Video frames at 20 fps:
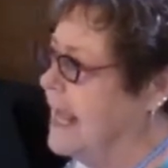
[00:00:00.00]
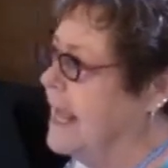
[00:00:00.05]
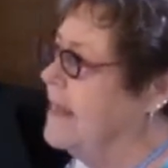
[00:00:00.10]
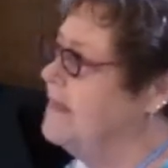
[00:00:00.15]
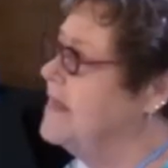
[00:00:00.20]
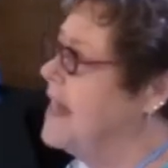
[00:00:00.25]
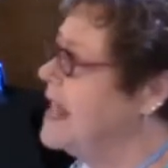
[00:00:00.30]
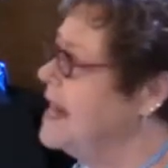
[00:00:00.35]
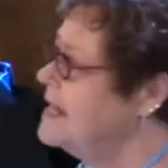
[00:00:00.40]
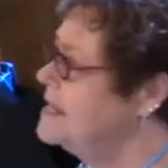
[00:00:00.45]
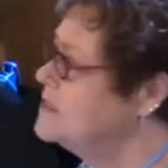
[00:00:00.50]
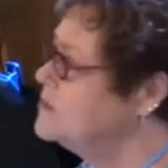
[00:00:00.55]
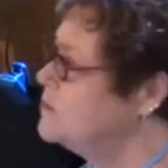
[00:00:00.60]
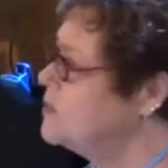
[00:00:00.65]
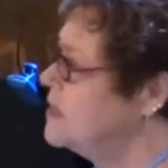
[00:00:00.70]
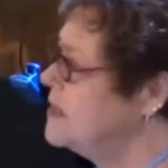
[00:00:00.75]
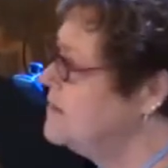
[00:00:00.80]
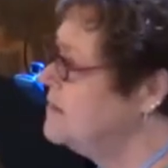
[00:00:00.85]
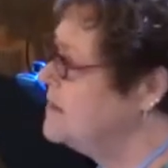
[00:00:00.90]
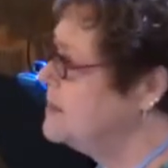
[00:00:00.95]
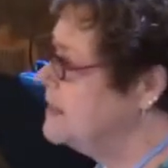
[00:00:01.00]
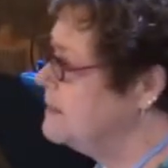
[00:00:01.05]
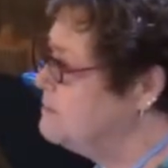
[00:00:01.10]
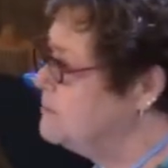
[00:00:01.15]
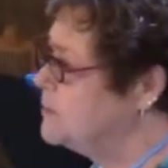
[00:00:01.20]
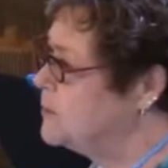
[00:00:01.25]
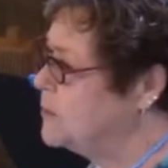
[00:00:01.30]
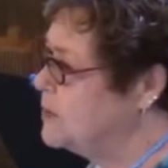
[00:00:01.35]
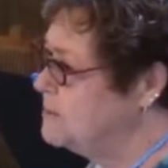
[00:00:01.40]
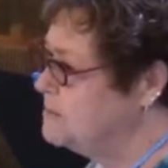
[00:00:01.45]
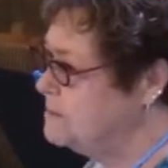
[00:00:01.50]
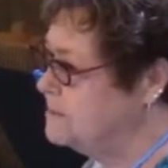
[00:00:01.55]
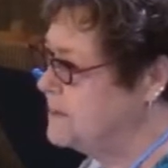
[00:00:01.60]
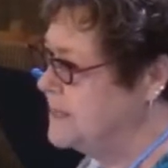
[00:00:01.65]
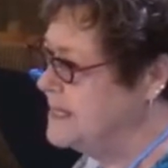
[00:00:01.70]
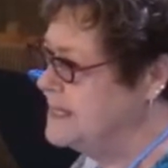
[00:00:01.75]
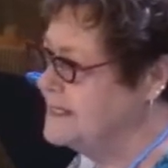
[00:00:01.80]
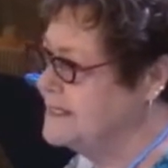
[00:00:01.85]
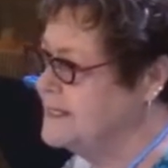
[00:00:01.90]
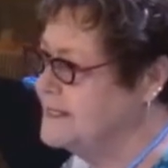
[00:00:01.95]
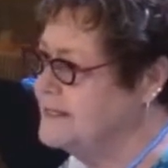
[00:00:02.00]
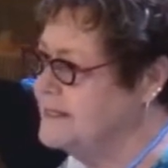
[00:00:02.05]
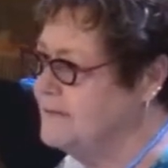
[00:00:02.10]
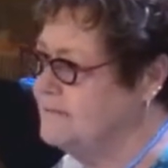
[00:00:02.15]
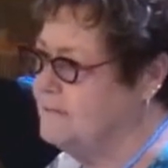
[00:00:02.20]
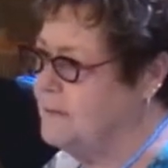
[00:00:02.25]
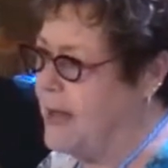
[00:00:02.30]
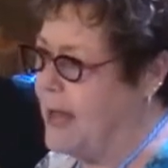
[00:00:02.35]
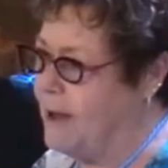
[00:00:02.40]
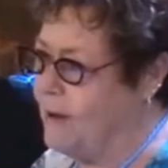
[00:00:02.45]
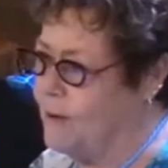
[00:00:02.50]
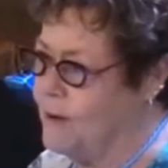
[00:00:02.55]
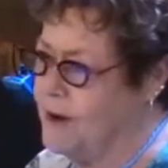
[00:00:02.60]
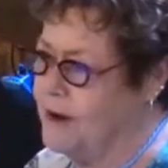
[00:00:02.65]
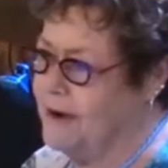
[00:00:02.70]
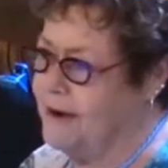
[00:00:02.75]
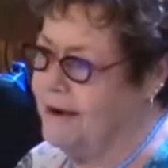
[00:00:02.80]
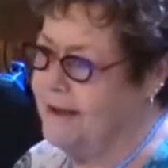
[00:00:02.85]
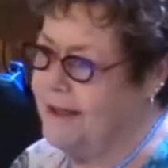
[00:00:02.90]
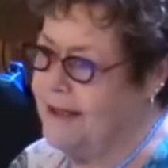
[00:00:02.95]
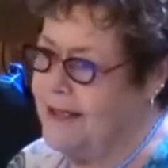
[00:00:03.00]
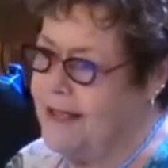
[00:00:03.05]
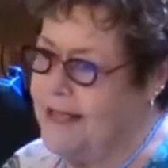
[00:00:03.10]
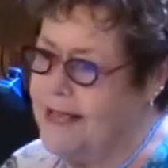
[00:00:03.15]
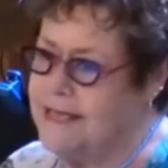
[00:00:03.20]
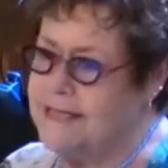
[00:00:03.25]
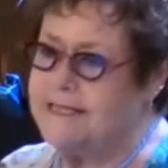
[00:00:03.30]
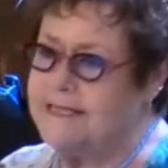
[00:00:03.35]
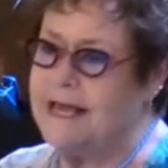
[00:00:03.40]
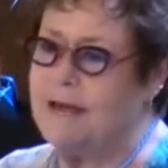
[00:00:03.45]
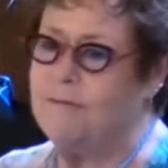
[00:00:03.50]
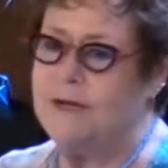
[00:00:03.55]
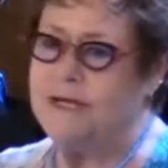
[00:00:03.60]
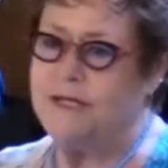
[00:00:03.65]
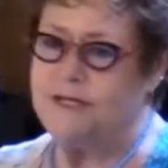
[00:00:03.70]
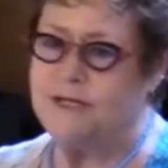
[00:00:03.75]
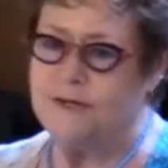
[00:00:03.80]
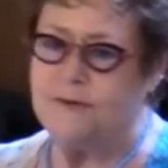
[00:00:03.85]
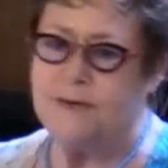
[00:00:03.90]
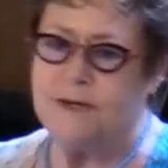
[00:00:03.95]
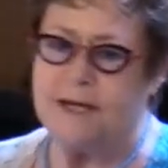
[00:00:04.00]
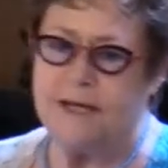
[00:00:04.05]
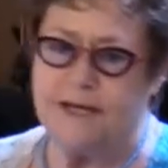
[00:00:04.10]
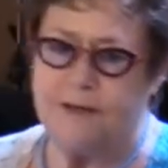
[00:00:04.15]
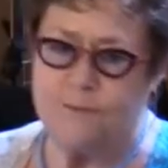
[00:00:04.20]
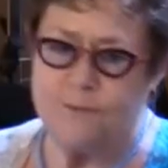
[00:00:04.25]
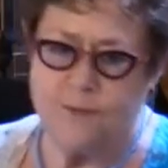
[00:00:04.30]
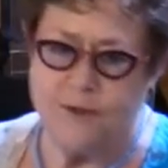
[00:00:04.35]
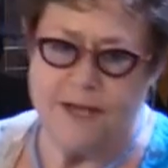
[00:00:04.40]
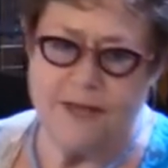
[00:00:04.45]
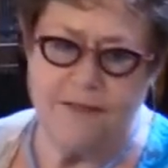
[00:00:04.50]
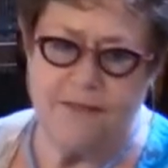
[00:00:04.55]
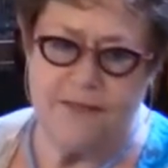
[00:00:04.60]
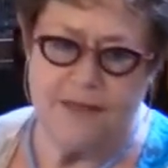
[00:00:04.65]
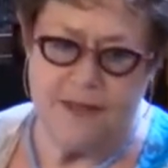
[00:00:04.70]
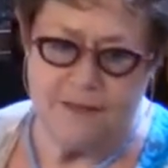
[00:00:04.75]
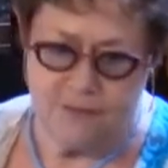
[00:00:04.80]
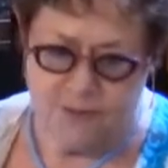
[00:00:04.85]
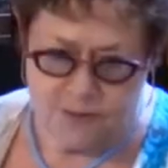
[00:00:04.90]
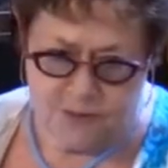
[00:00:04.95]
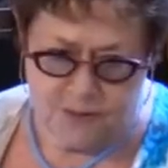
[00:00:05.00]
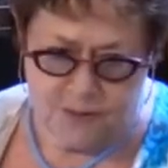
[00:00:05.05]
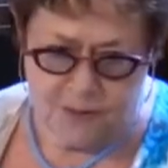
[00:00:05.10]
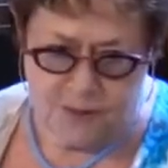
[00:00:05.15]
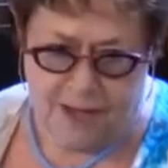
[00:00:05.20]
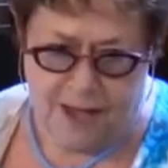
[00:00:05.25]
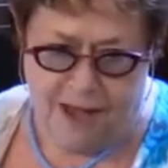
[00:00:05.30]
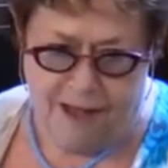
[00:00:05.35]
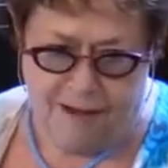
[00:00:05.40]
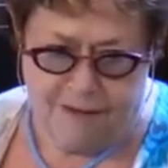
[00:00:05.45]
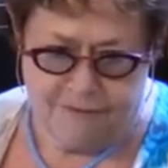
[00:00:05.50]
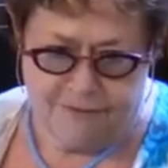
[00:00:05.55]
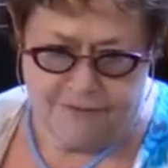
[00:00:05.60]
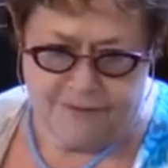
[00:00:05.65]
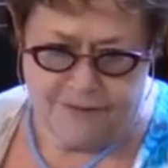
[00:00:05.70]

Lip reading: And that is one of the important pieces of power, is that we do it with and through love.